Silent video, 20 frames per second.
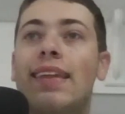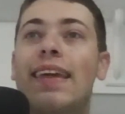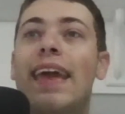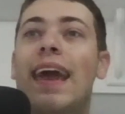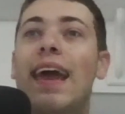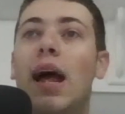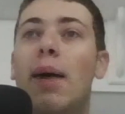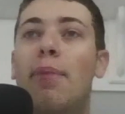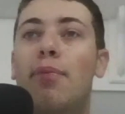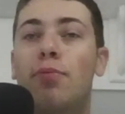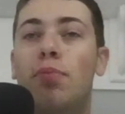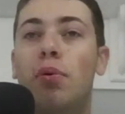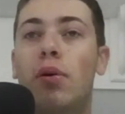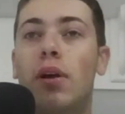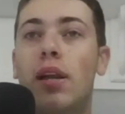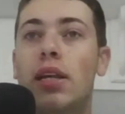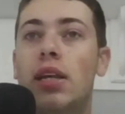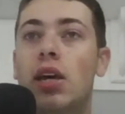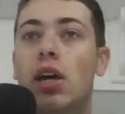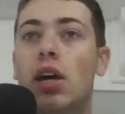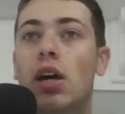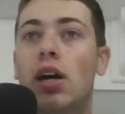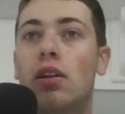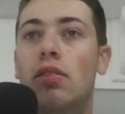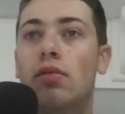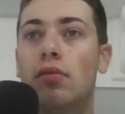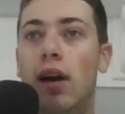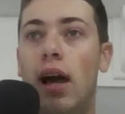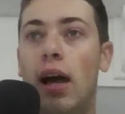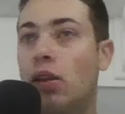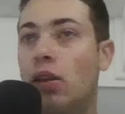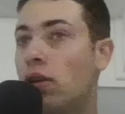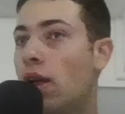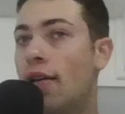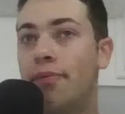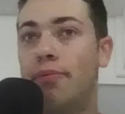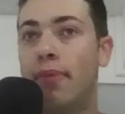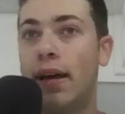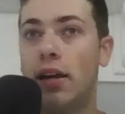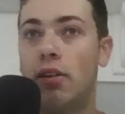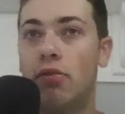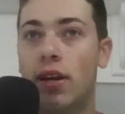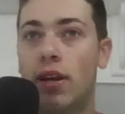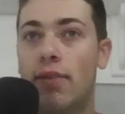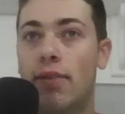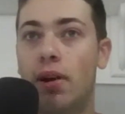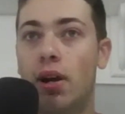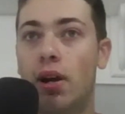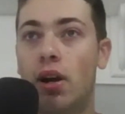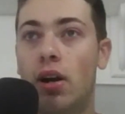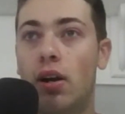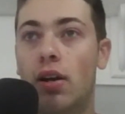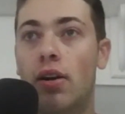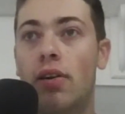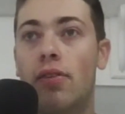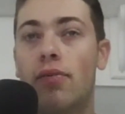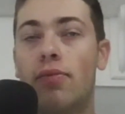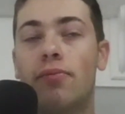Get Up's pretty good. I love Mike Greenberg.